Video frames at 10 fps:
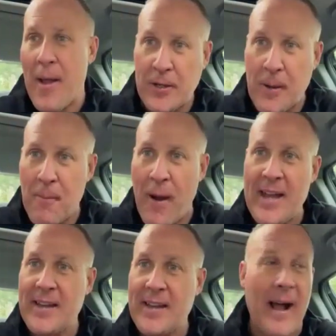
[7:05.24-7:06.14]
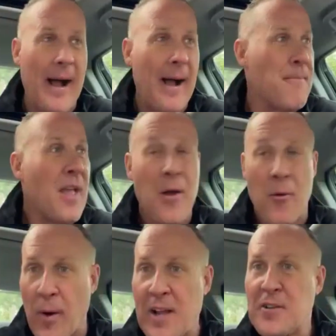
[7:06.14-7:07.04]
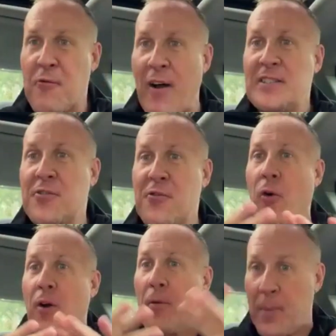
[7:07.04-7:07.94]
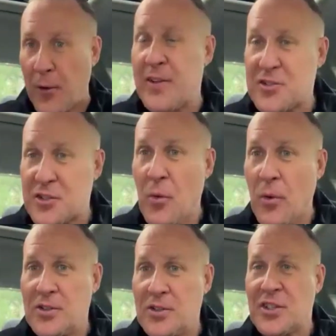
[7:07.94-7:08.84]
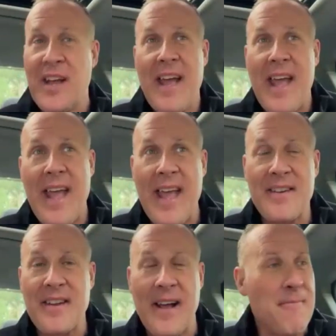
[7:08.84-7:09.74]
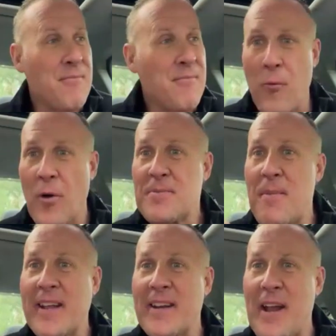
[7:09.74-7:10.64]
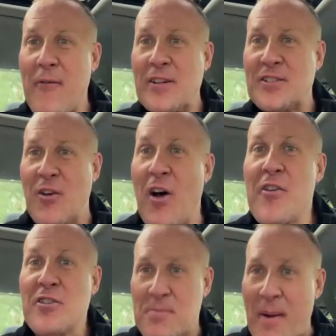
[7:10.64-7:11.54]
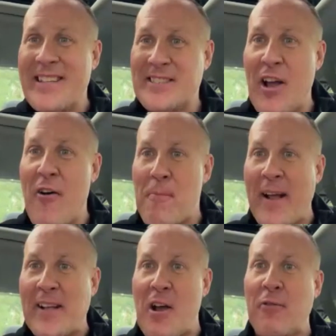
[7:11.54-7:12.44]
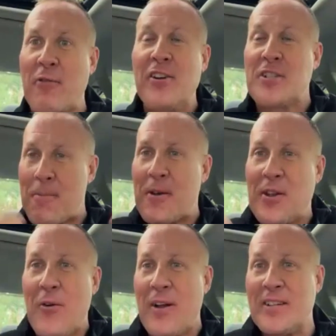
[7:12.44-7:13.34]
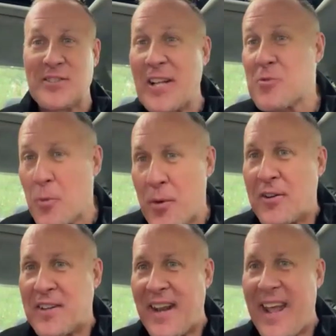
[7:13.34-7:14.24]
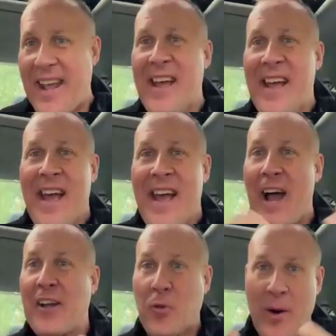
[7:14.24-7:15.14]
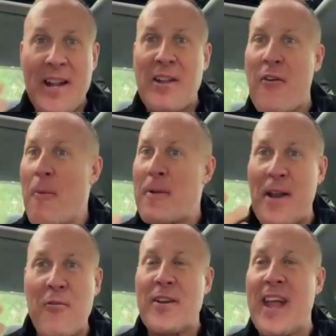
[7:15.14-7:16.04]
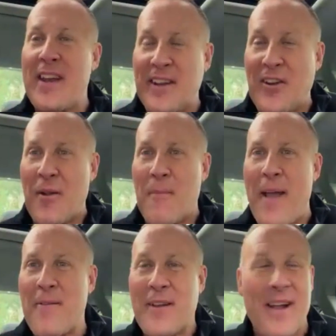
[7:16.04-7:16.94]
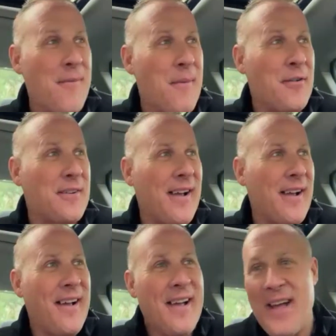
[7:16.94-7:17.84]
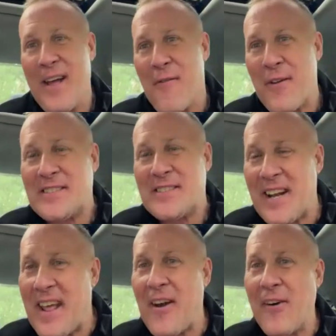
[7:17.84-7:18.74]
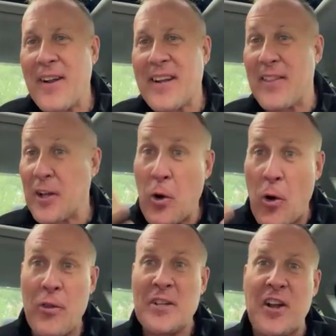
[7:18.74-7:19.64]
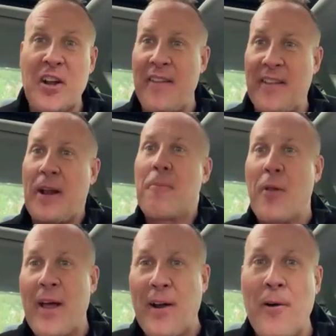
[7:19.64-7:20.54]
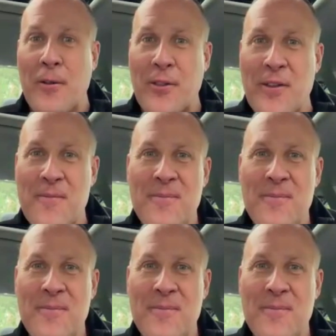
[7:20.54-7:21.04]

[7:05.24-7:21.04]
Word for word: and we'll combine um, raising funds for building schools and um, let's make a difference. So I'll use myself by self leadership and do it. And so that's where we are today, uh, training, developing every day to go to Mount, uh, Mount uh, Vinson in Antarctica, the coldest continent on planet Earth.